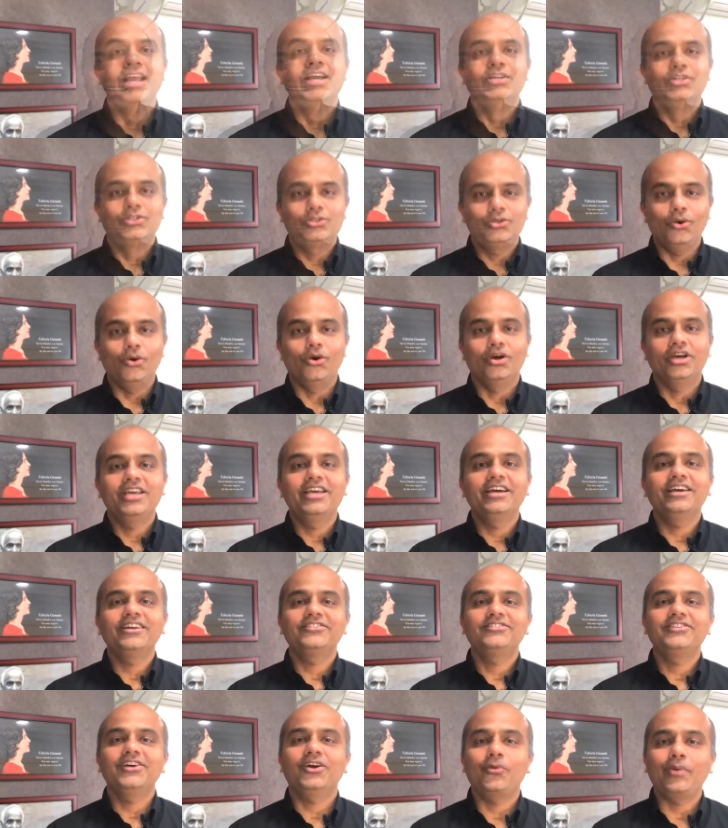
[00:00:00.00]
So here
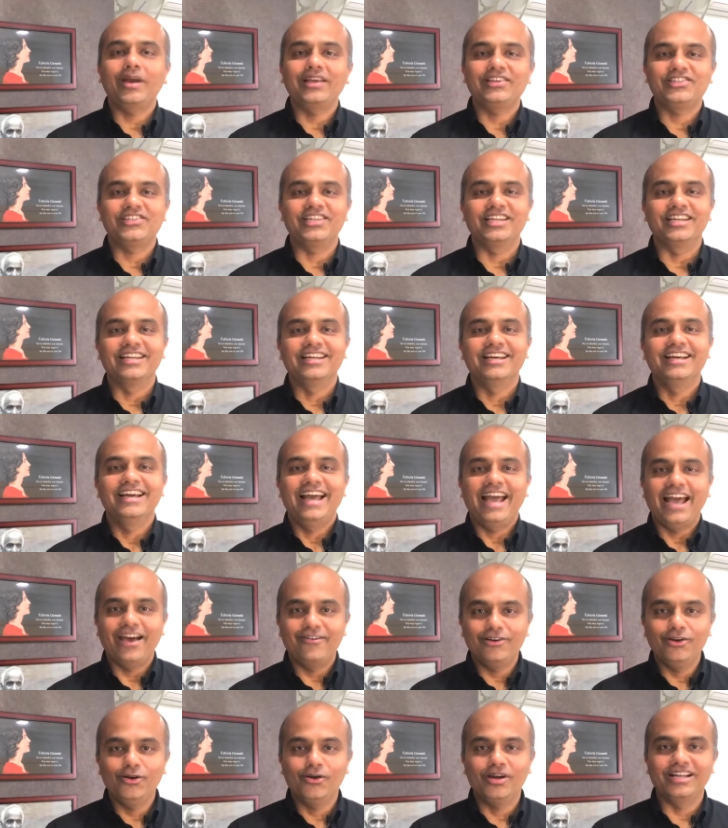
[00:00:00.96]
is the question.
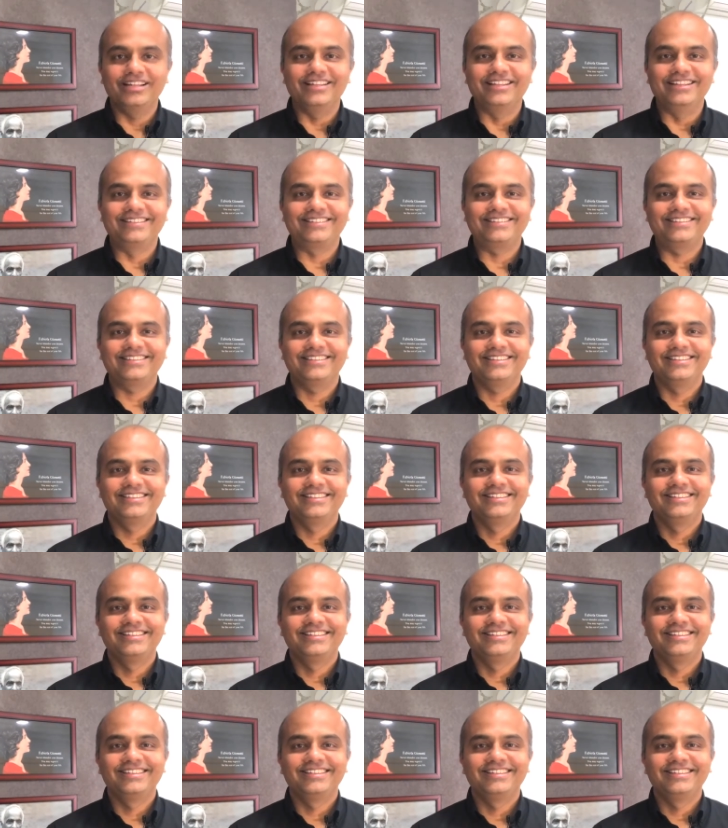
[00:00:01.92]
Have a look at this.